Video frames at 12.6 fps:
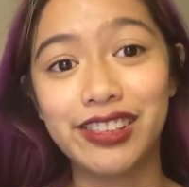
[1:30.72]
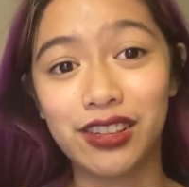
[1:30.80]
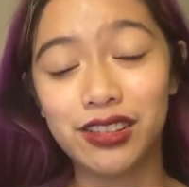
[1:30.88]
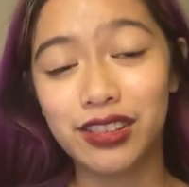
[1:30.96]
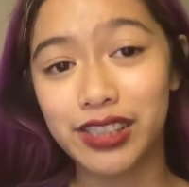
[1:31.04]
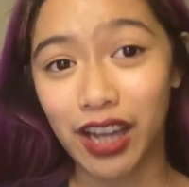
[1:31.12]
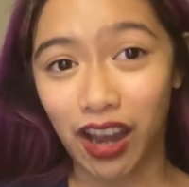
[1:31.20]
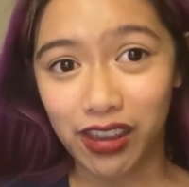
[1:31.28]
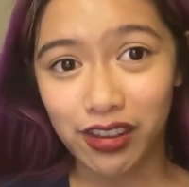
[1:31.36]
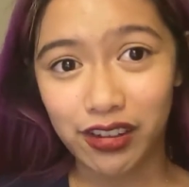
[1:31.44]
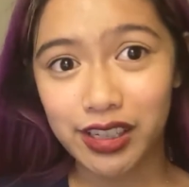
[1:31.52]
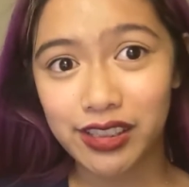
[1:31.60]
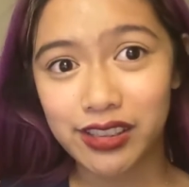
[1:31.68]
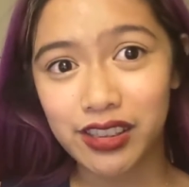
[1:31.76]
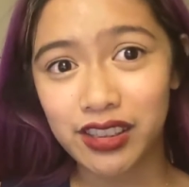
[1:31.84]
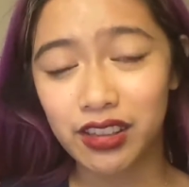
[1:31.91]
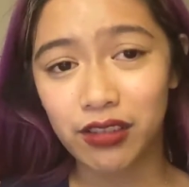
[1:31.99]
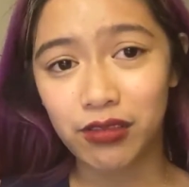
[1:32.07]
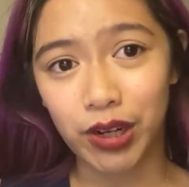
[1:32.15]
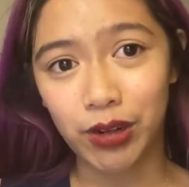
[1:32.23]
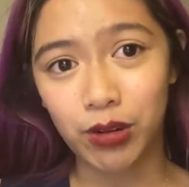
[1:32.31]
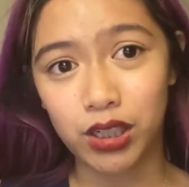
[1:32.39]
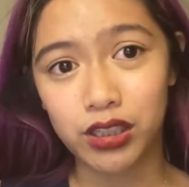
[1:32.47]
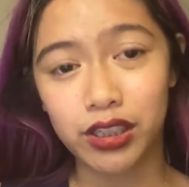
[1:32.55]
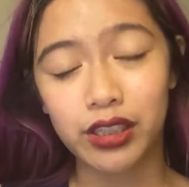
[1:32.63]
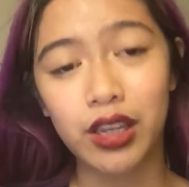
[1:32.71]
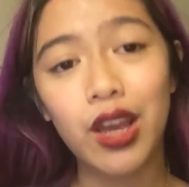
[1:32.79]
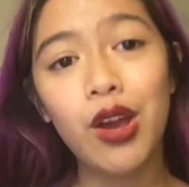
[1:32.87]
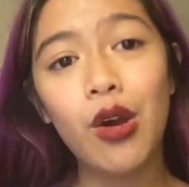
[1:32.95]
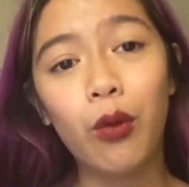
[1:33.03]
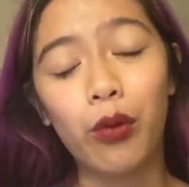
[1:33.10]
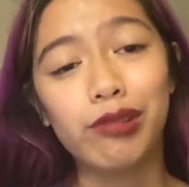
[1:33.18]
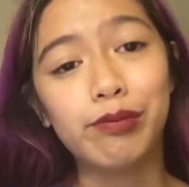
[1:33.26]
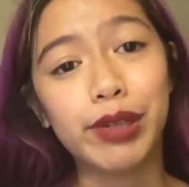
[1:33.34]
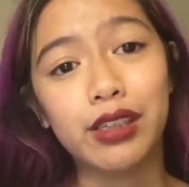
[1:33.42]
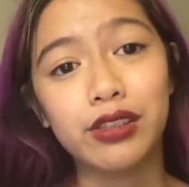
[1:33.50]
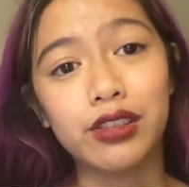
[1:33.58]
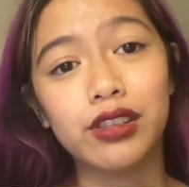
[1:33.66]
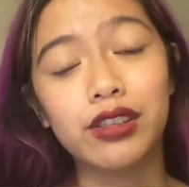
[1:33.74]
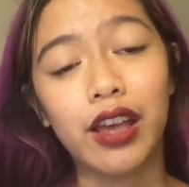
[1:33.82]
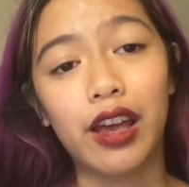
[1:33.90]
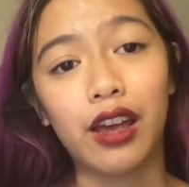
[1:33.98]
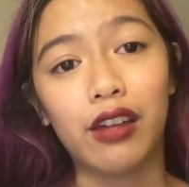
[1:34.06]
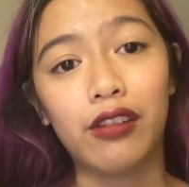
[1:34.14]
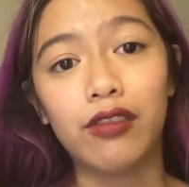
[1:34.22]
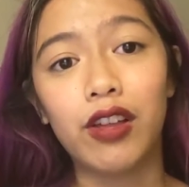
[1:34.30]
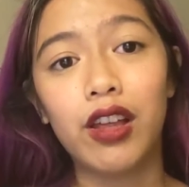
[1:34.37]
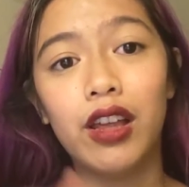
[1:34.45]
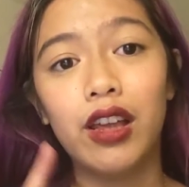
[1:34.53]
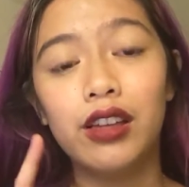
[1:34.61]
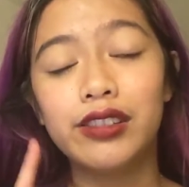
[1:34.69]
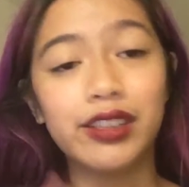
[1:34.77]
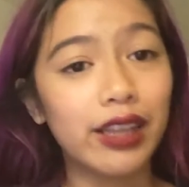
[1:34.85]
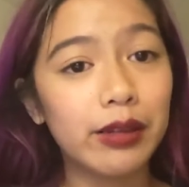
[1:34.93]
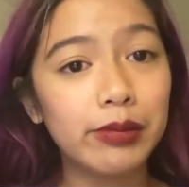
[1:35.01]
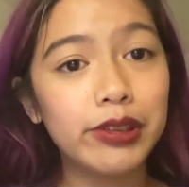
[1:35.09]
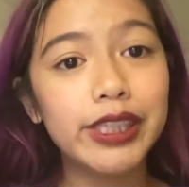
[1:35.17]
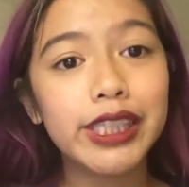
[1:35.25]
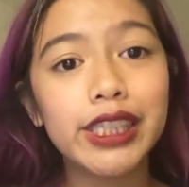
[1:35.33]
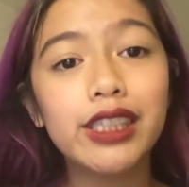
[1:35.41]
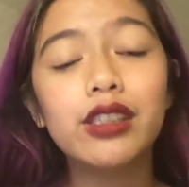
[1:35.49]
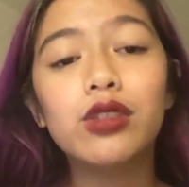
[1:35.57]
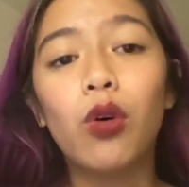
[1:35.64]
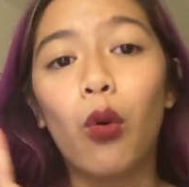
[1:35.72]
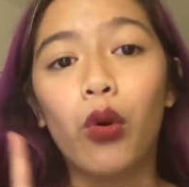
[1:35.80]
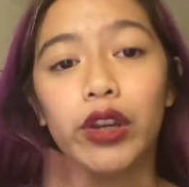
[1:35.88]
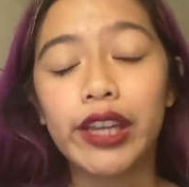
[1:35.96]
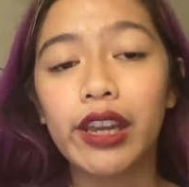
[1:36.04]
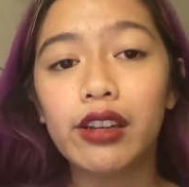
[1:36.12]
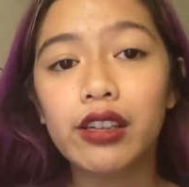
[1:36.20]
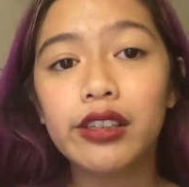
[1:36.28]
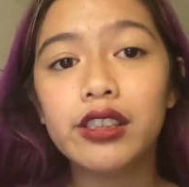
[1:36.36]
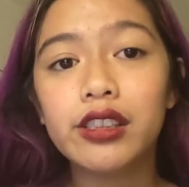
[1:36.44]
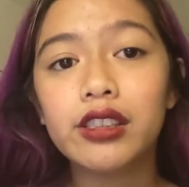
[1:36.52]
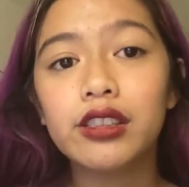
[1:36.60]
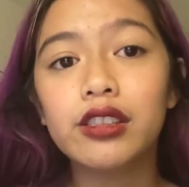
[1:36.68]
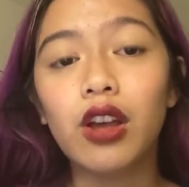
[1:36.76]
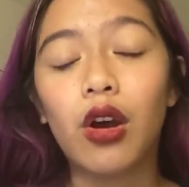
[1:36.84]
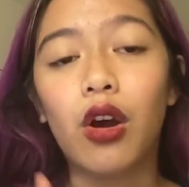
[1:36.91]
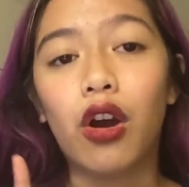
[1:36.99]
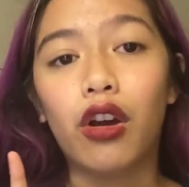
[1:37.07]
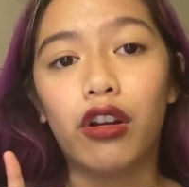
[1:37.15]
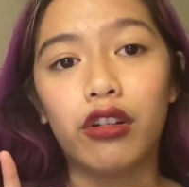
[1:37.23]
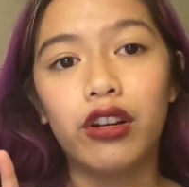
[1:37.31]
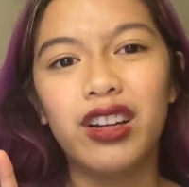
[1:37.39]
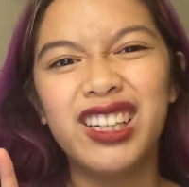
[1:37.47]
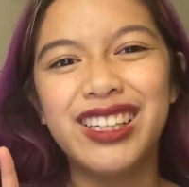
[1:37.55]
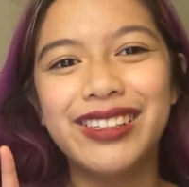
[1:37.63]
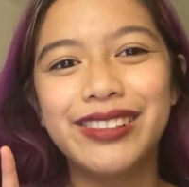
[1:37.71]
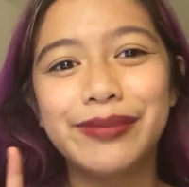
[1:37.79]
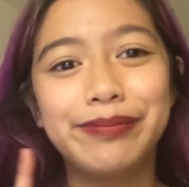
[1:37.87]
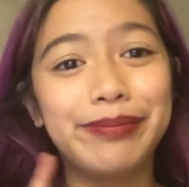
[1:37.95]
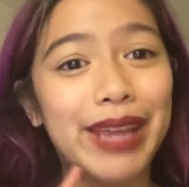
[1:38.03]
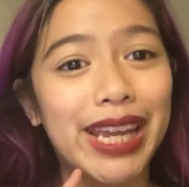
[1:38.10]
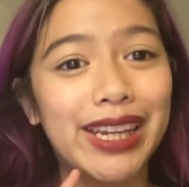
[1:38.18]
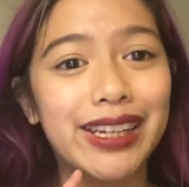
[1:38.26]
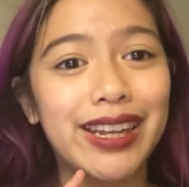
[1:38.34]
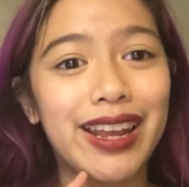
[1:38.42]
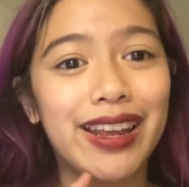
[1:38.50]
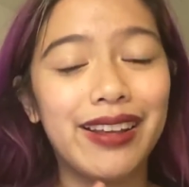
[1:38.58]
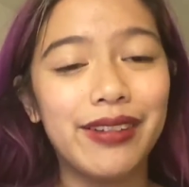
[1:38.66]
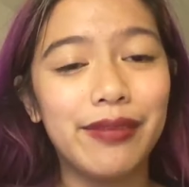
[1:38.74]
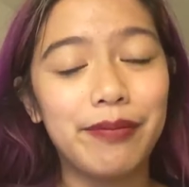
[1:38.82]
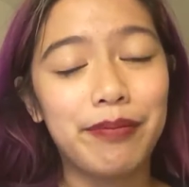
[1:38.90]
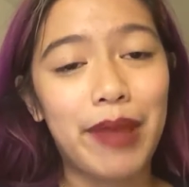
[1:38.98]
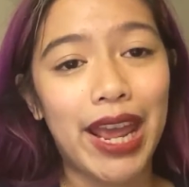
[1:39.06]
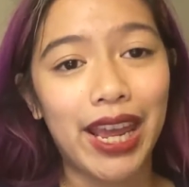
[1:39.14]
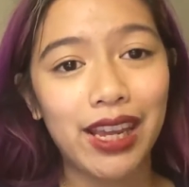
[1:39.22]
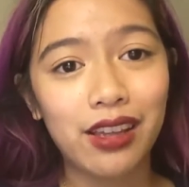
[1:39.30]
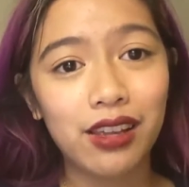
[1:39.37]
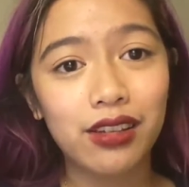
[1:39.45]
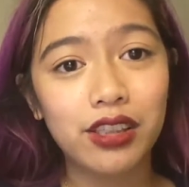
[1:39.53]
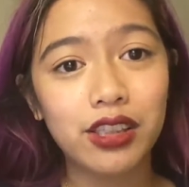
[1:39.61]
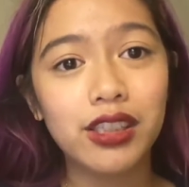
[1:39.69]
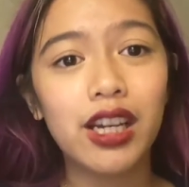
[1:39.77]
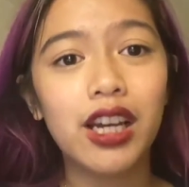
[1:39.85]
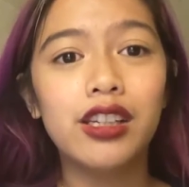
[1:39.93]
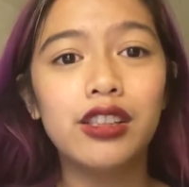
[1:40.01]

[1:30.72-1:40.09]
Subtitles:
there's also the other instance of whitewashing where pictures of celebrities or characters are made paler